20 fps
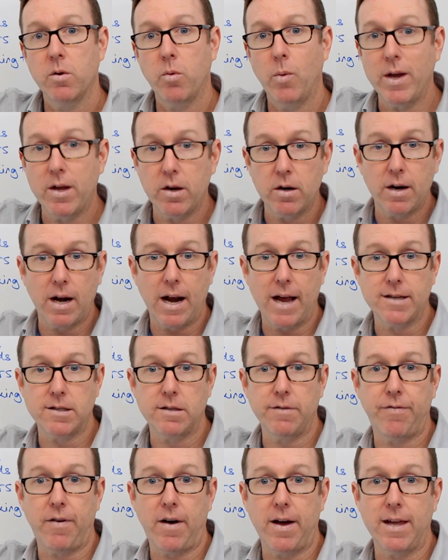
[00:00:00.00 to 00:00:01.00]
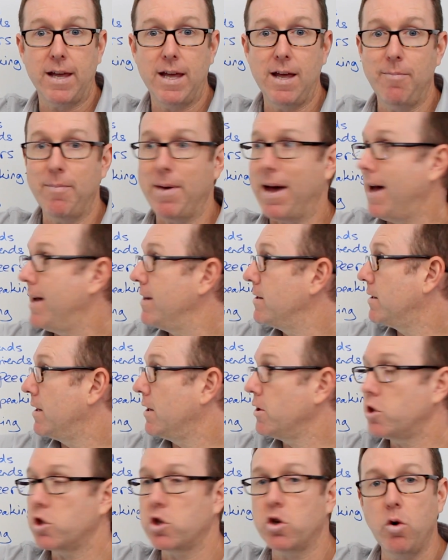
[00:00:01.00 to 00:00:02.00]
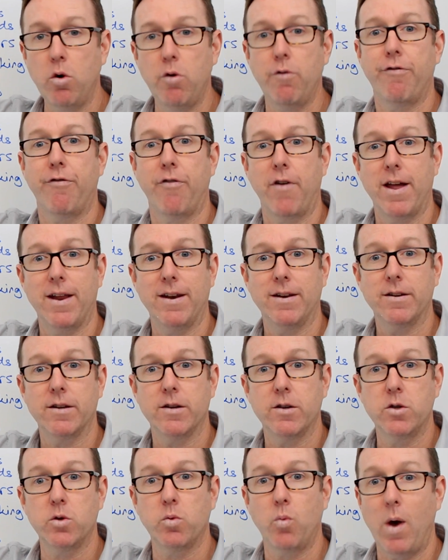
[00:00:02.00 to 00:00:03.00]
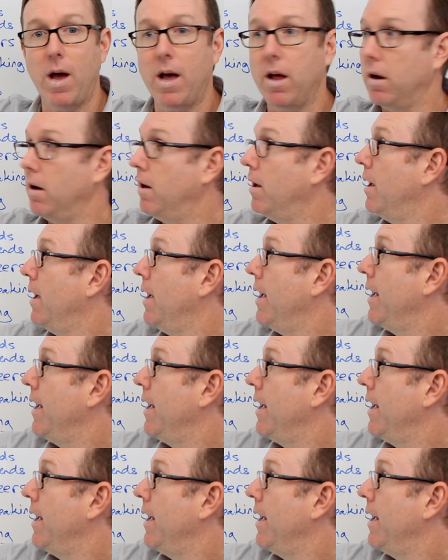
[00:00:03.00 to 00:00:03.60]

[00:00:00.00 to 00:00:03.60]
we could classify him as a school friend as well.